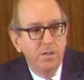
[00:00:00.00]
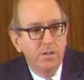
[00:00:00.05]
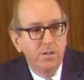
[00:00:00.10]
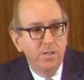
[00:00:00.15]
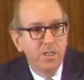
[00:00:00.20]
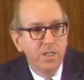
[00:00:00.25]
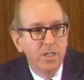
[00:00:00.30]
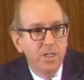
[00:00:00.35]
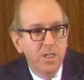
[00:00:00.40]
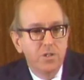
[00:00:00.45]

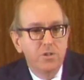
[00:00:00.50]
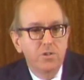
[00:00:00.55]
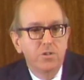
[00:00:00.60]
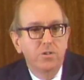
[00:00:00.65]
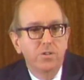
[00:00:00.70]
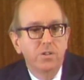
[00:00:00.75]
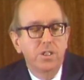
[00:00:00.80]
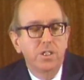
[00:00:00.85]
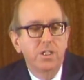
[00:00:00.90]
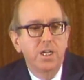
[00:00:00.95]
The
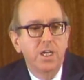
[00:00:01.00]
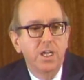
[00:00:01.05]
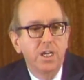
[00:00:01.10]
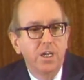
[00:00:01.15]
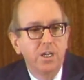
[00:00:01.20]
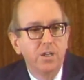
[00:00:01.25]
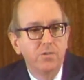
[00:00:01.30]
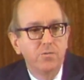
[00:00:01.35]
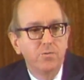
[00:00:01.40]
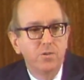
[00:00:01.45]
initial
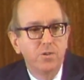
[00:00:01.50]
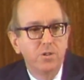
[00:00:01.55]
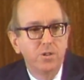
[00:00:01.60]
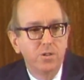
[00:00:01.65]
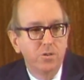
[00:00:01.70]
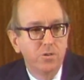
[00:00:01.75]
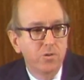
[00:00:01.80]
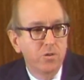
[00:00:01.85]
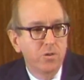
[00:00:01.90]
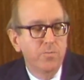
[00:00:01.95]
stage, which
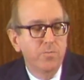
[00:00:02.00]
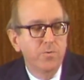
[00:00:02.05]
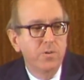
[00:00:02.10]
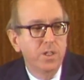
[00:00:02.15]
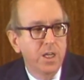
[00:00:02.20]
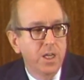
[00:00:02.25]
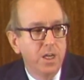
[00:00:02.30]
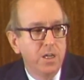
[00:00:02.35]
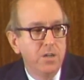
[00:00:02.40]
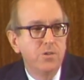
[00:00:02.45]
is
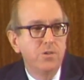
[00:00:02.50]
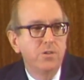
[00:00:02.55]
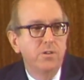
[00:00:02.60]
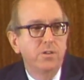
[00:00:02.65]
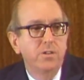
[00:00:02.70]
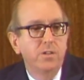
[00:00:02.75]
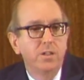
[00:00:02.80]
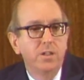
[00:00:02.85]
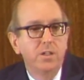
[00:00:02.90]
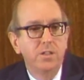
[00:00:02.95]

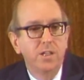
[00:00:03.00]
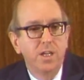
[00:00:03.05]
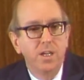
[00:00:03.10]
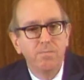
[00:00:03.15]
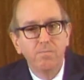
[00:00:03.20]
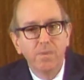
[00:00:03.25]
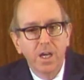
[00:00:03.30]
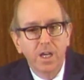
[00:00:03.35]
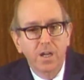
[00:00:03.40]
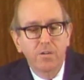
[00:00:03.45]
interpretation, is a
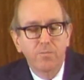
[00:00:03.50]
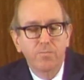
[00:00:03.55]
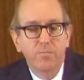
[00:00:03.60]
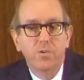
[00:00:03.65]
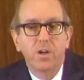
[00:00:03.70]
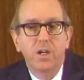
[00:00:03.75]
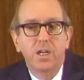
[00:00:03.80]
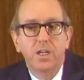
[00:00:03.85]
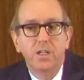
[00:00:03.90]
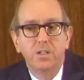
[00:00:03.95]
mental
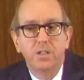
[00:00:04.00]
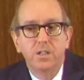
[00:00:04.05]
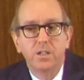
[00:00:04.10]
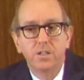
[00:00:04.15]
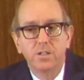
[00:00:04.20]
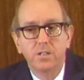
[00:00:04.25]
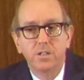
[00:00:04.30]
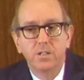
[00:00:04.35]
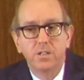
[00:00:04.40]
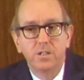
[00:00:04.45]

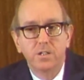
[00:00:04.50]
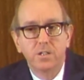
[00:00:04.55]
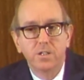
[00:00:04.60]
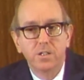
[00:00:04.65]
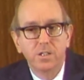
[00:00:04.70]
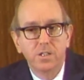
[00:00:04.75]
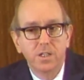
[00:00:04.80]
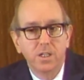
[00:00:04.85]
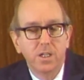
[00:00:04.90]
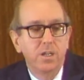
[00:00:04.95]
process that's
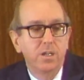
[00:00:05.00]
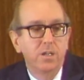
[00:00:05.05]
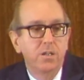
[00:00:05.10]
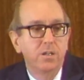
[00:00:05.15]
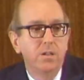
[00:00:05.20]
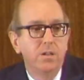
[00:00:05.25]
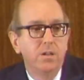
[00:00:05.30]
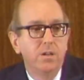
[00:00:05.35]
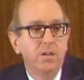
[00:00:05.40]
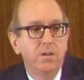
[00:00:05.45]
distinct